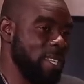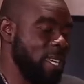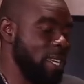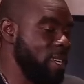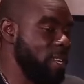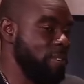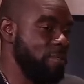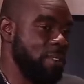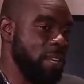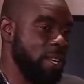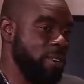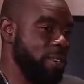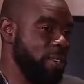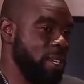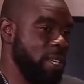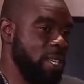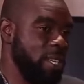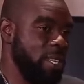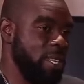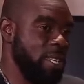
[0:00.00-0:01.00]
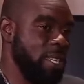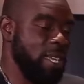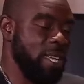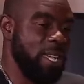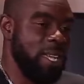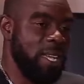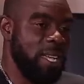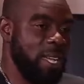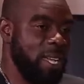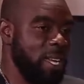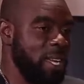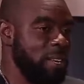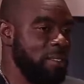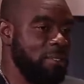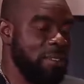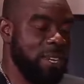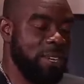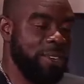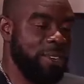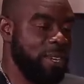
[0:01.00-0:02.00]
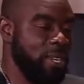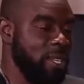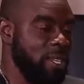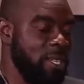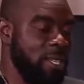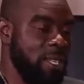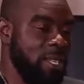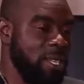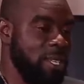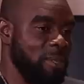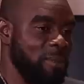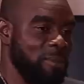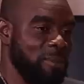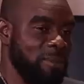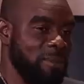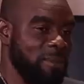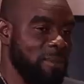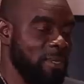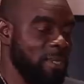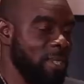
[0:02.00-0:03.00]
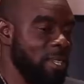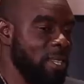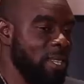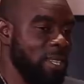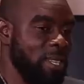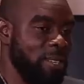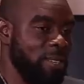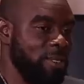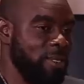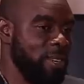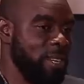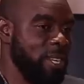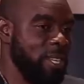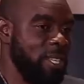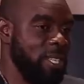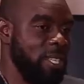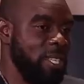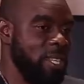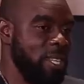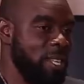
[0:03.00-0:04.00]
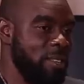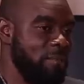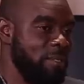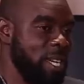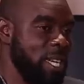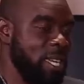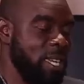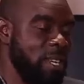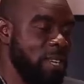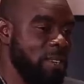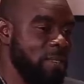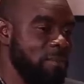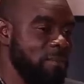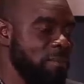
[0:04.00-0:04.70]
I never cricket yet. I never cricket I never cricket Cricket never get.